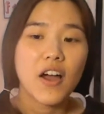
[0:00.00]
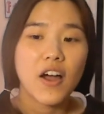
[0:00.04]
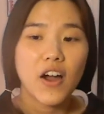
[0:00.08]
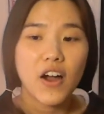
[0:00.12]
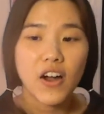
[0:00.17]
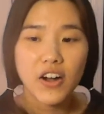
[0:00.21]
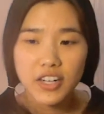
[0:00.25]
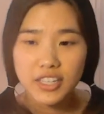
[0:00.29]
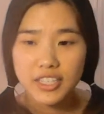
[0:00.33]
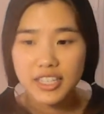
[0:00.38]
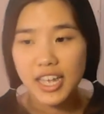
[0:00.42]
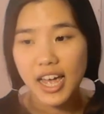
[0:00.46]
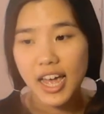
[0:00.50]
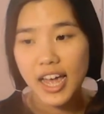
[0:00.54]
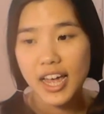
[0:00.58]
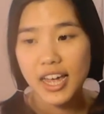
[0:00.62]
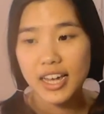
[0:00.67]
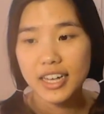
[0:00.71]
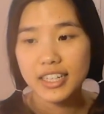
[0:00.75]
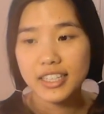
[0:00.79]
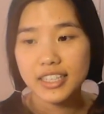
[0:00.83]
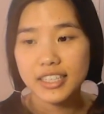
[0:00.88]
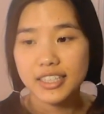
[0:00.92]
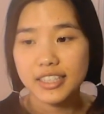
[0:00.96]
Heart
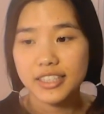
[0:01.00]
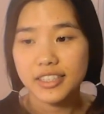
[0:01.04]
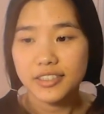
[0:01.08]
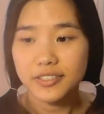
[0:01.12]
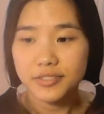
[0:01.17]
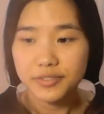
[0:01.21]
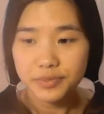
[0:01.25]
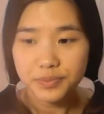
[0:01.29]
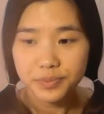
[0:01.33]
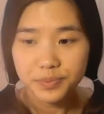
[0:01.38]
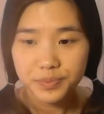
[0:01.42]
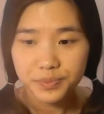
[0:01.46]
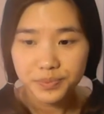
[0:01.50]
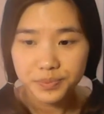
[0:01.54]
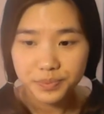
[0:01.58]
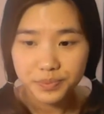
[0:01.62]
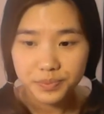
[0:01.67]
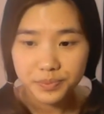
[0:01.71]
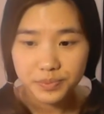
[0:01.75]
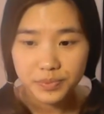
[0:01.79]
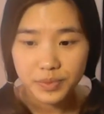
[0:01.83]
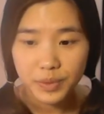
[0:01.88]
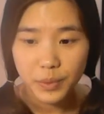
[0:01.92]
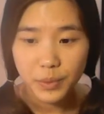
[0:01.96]
Attack
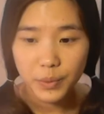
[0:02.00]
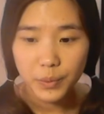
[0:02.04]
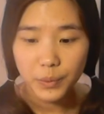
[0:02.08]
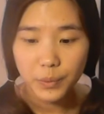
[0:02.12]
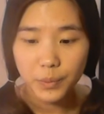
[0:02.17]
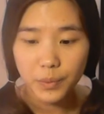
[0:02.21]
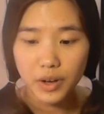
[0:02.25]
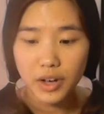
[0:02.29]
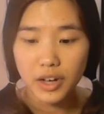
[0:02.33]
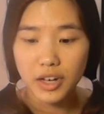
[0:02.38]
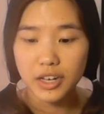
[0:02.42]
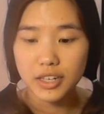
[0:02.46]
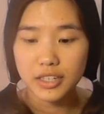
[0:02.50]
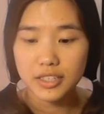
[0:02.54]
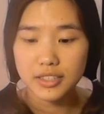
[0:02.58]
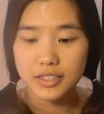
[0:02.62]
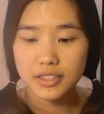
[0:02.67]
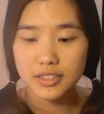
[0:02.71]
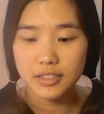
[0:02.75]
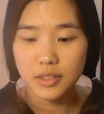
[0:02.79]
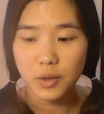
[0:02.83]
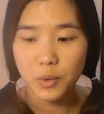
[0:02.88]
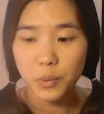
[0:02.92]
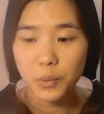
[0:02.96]

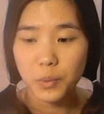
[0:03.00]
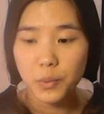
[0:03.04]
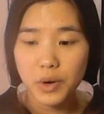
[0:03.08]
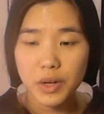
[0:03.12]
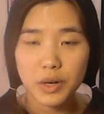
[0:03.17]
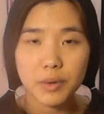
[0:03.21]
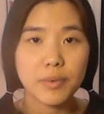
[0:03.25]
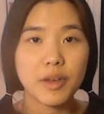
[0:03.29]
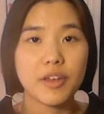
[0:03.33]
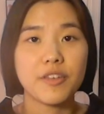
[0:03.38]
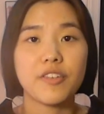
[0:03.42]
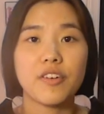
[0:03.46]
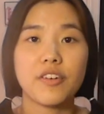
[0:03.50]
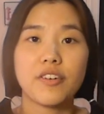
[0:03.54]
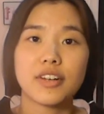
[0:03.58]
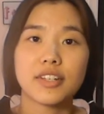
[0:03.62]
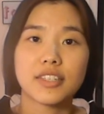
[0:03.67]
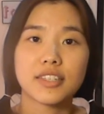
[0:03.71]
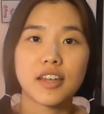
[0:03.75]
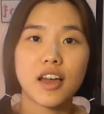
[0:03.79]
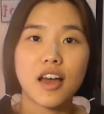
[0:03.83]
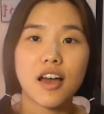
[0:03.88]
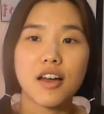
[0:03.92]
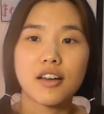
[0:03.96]
was one of my
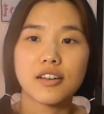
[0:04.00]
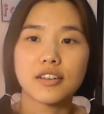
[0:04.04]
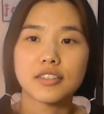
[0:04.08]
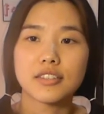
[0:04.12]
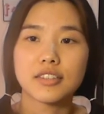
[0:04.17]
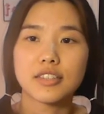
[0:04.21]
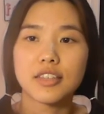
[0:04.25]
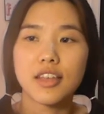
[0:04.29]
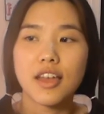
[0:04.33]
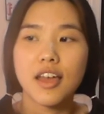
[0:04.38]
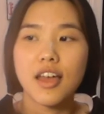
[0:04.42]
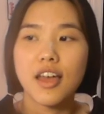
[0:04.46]
favorite songs.